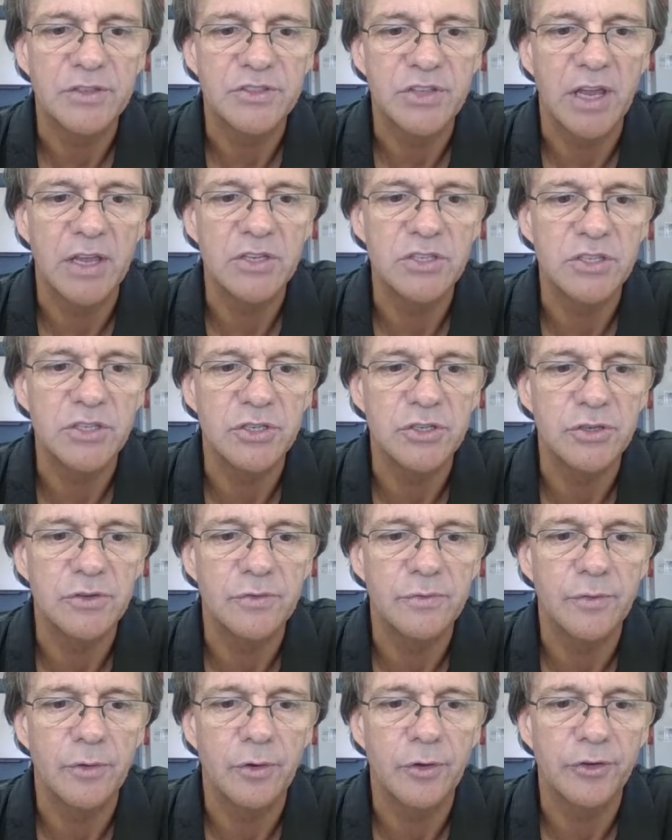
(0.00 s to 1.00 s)
but it's
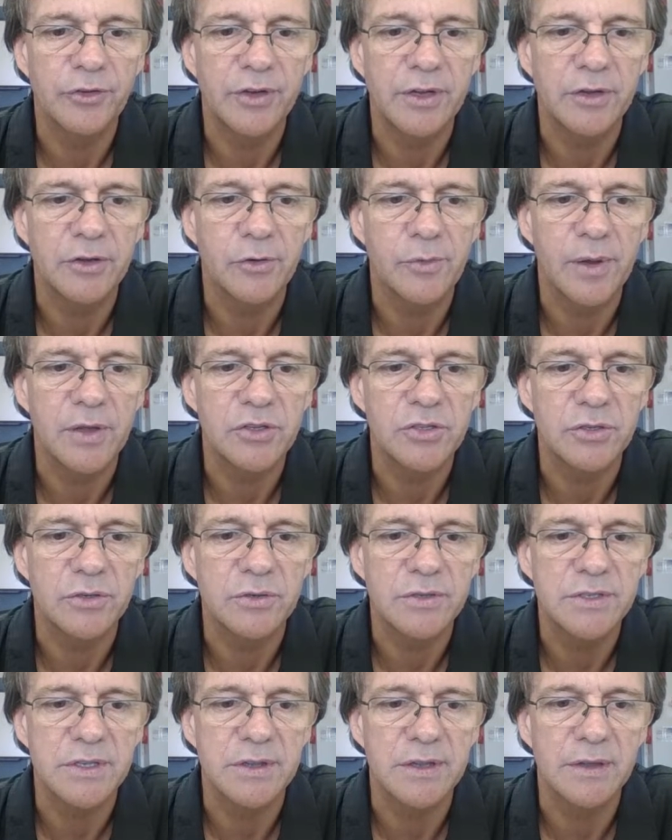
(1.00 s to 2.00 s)
changing velocity and
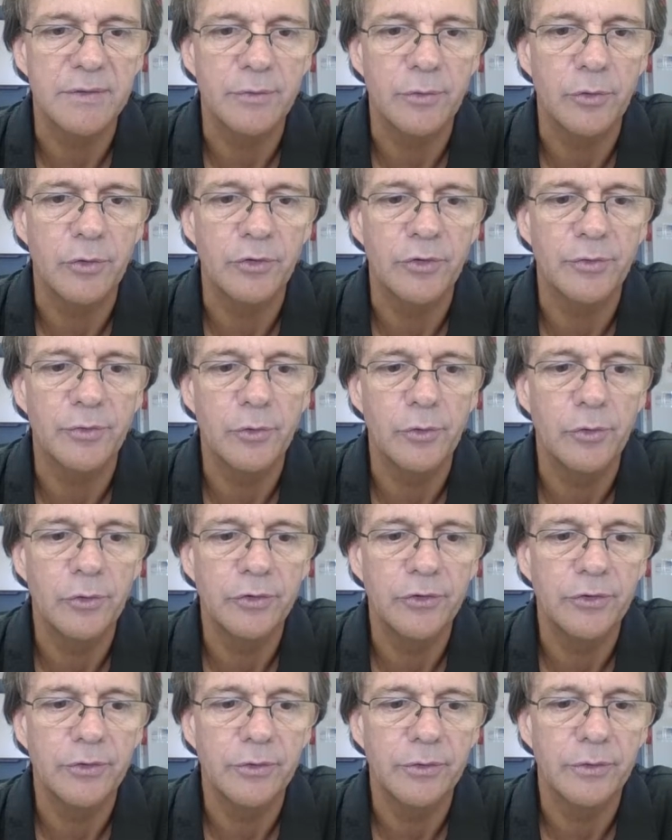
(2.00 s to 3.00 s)
direction, so therefore there's a
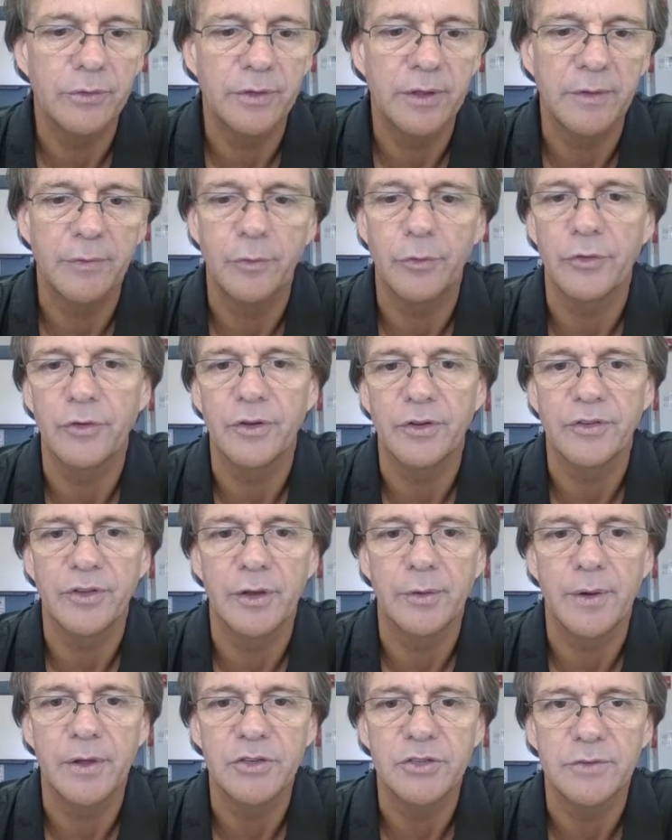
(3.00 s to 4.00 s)
force, therefore there's an
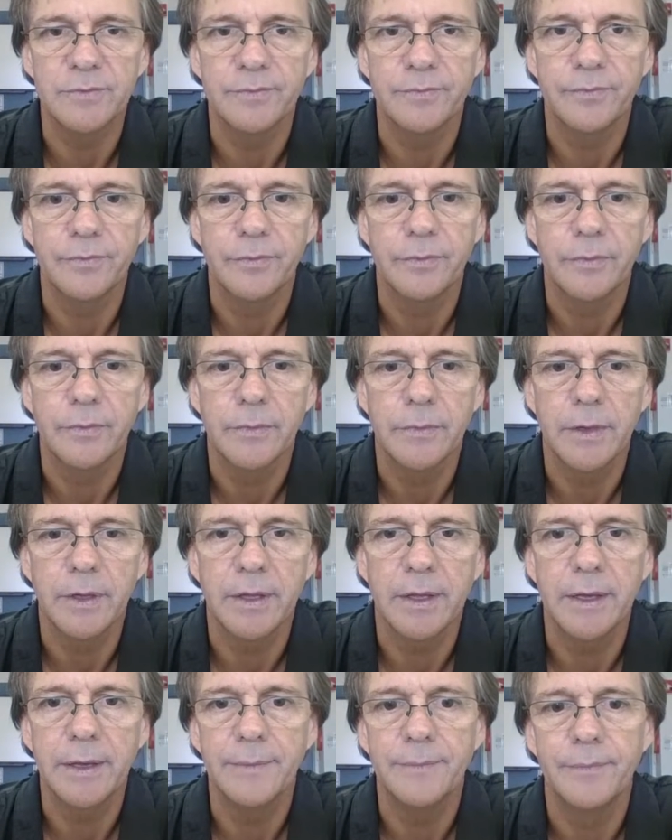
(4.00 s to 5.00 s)
acceleration.
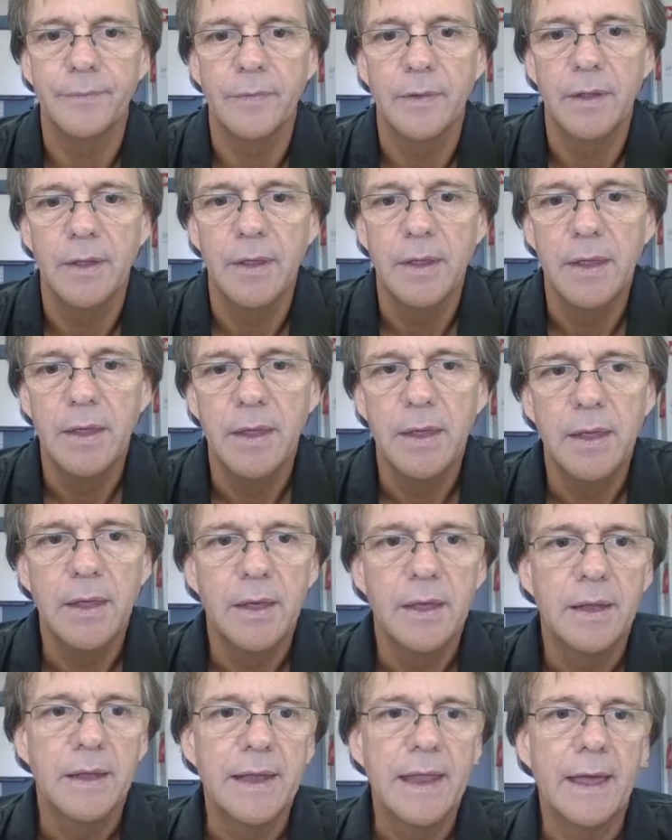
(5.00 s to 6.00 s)
Okay,
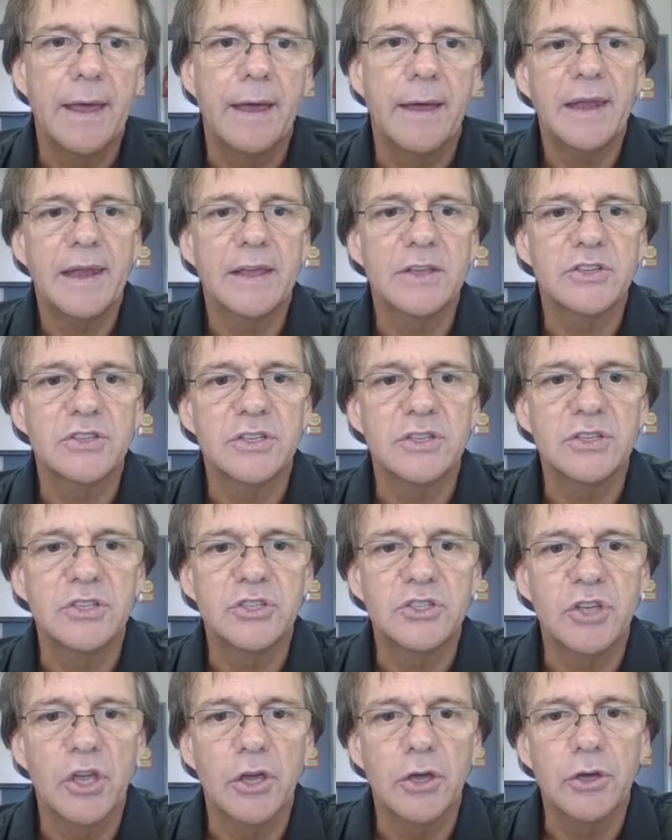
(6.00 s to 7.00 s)
and you can
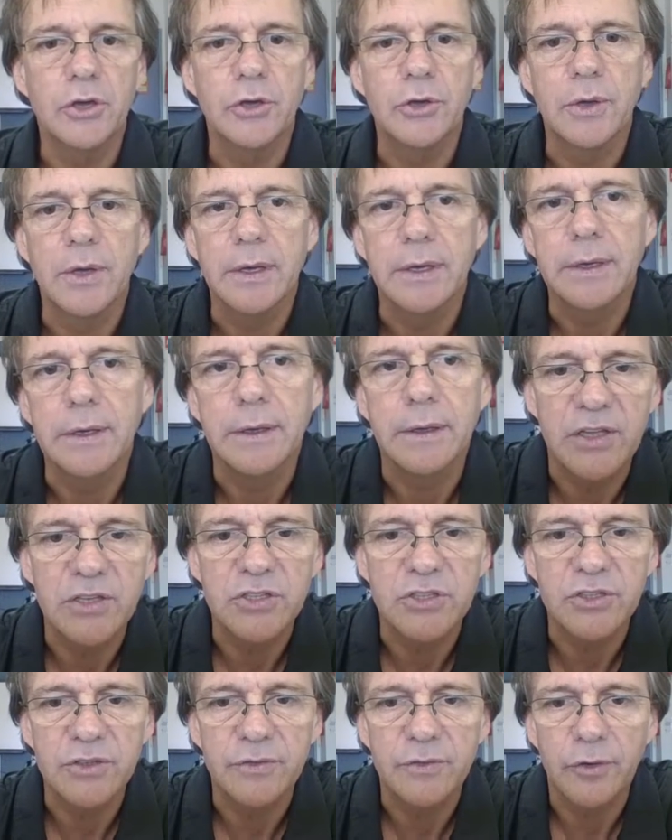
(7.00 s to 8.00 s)
actually show the
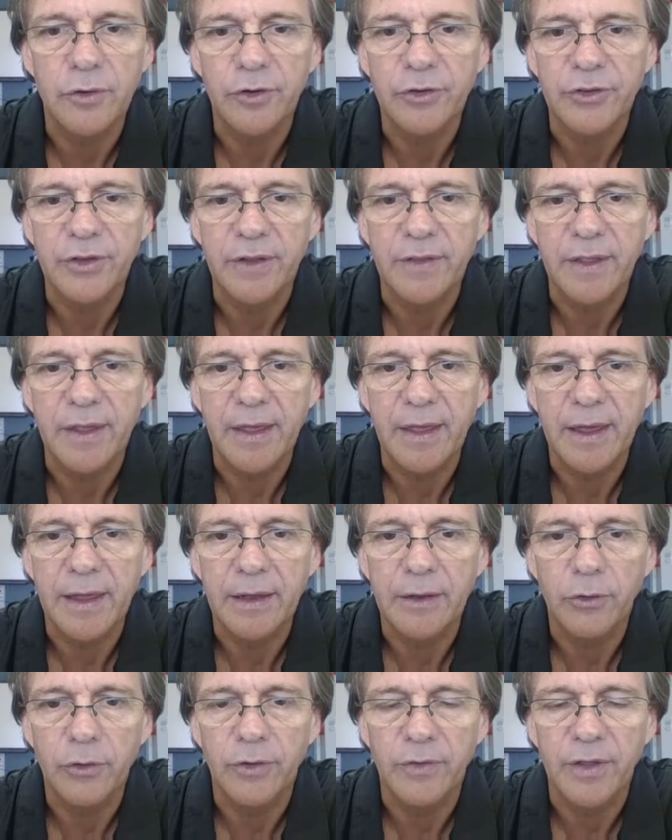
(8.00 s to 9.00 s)
change in velocity
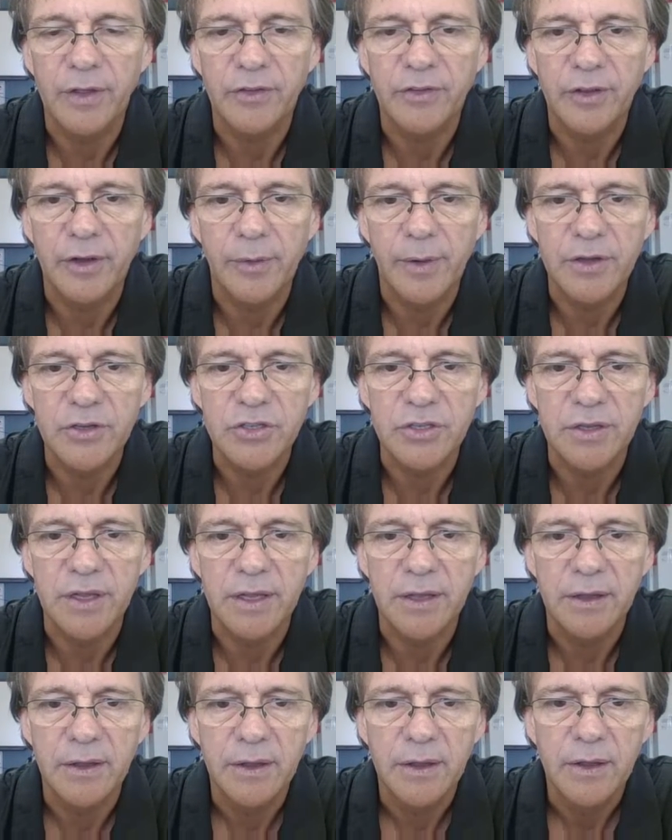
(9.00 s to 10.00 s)
there and look at the
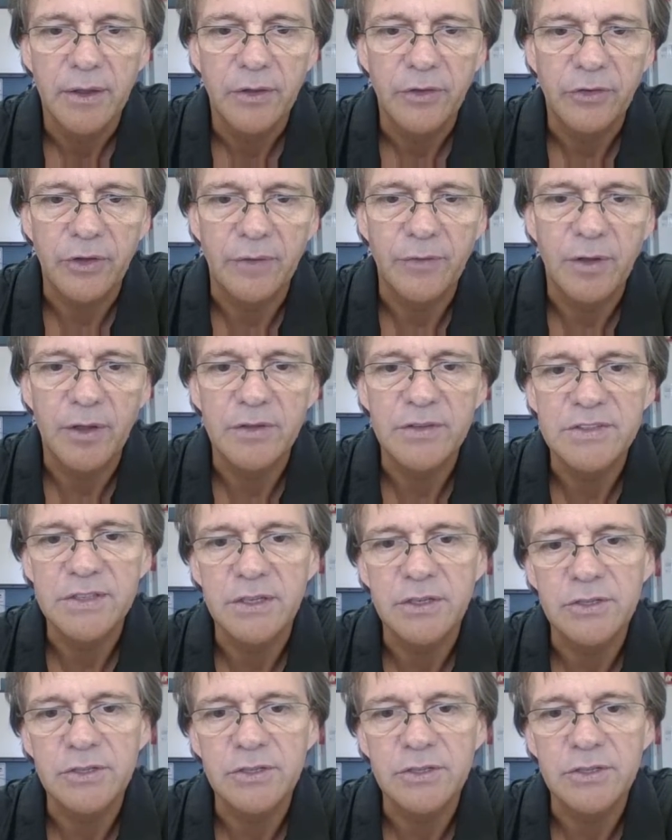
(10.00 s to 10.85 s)
acceleration there. So if you